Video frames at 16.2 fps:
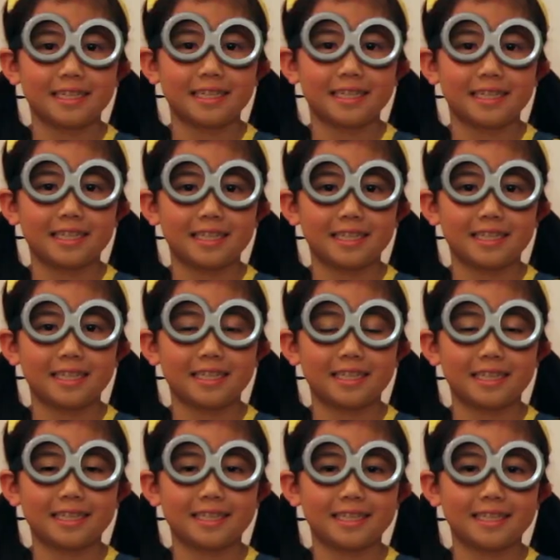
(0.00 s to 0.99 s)

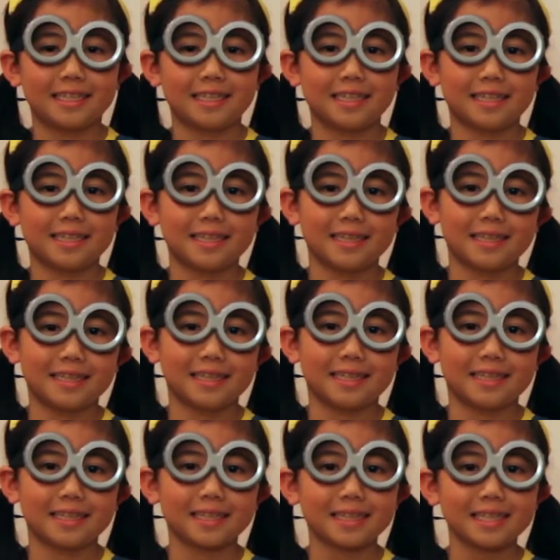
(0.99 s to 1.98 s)

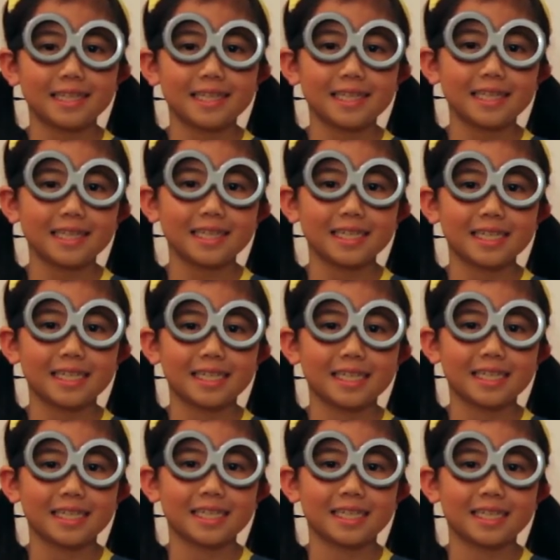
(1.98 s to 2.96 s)

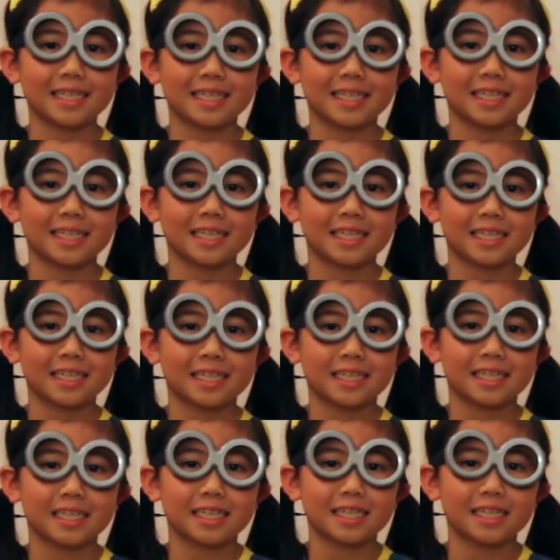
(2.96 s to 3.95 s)

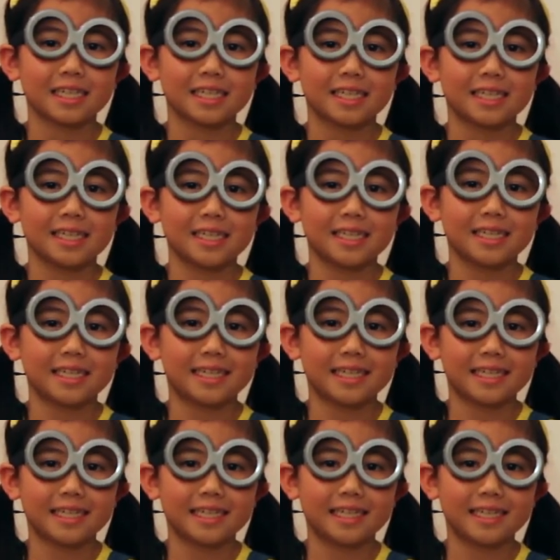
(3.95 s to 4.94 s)

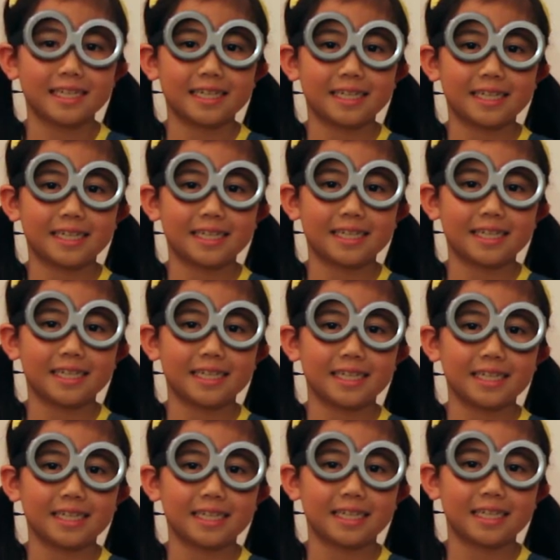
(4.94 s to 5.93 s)

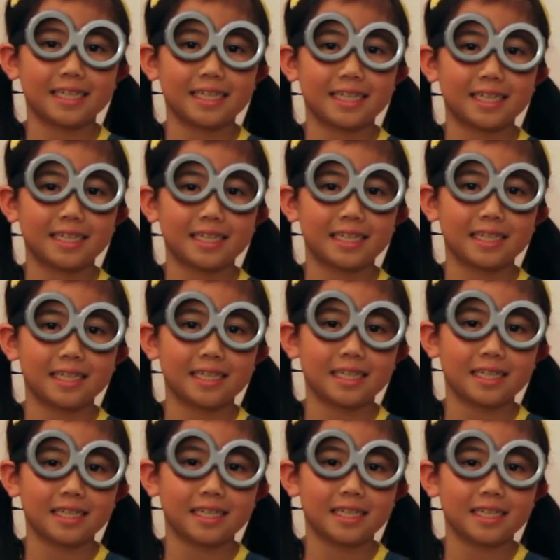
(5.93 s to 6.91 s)

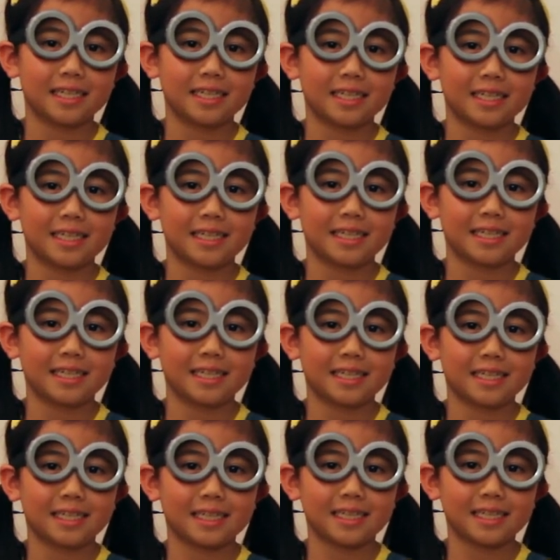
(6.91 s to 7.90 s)

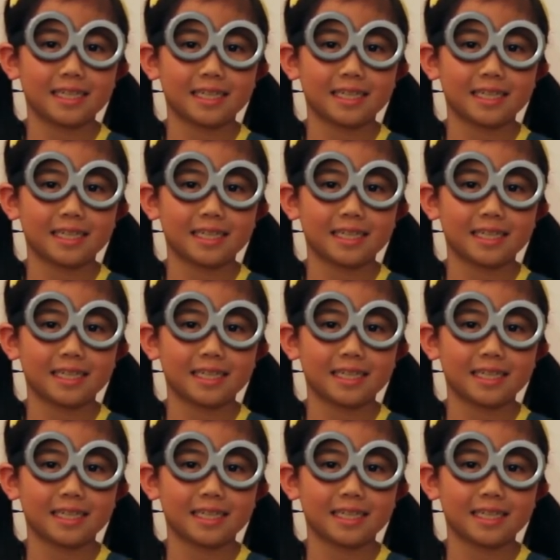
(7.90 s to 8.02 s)
(silent)